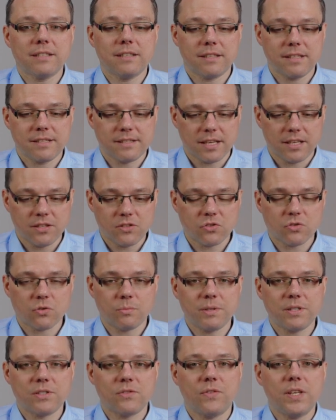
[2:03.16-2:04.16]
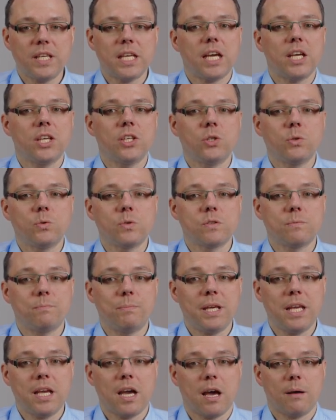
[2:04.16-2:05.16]
these instruments via a
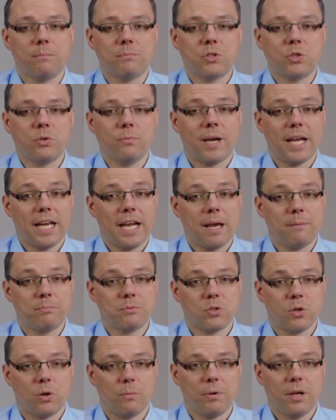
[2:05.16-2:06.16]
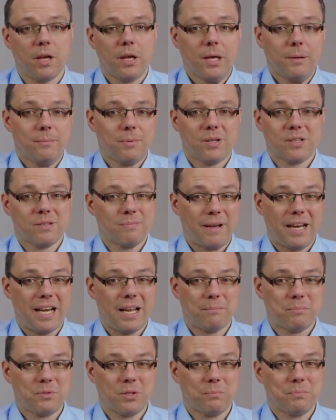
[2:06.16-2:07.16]
USB hub to my laptop because my
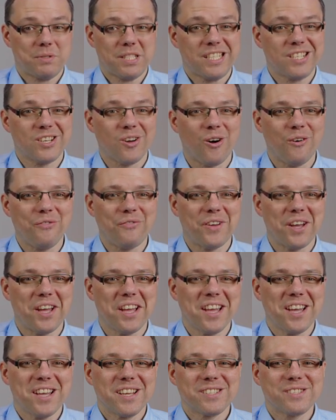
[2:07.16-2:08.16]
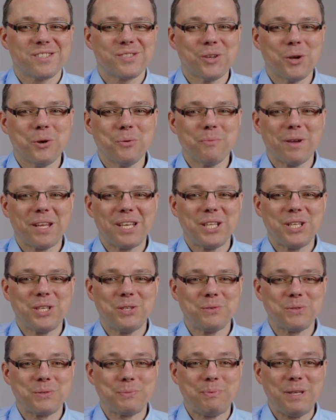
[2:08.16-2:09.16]
laptop didn't offer so many
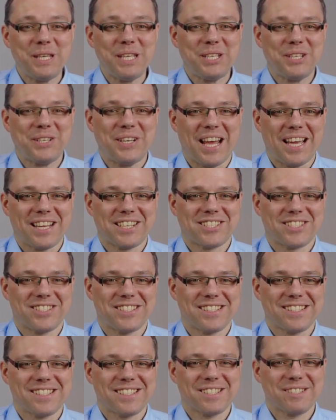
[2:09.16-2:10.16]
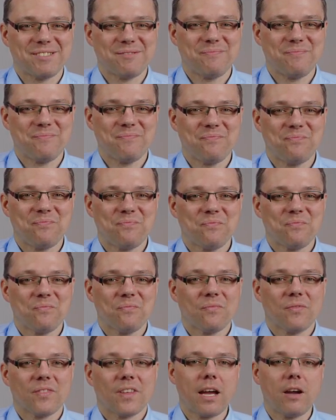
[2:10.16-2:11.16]
USB connections. We
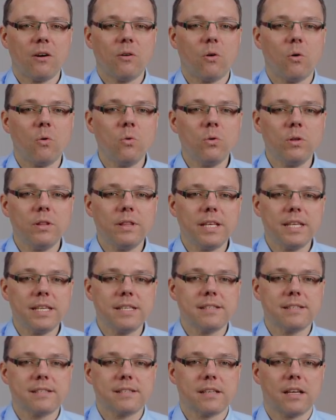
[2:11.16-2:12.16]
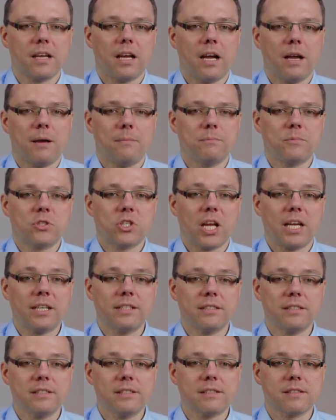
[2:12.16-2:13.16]
have now all these
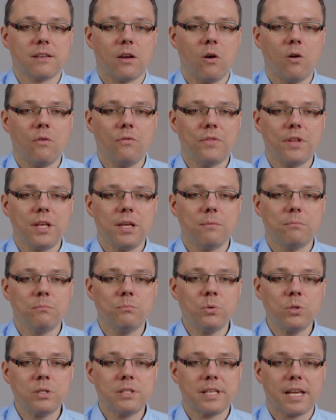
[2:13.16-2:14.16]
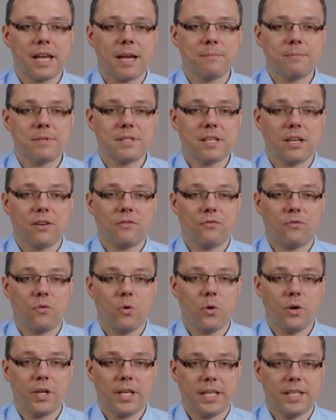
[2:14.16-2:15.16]
channels of the multi-MStat
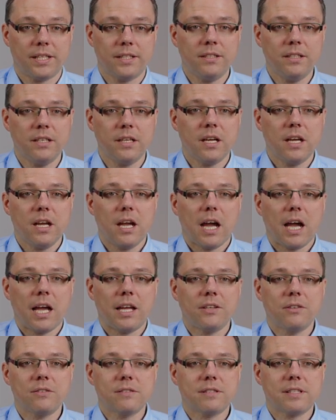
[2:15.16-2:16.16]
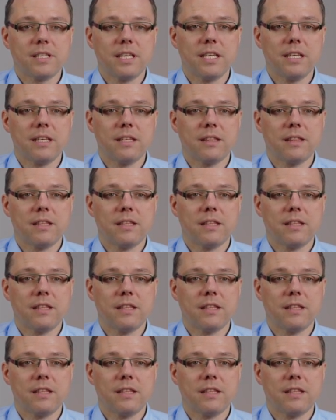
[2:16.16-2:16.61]
4 here, and you see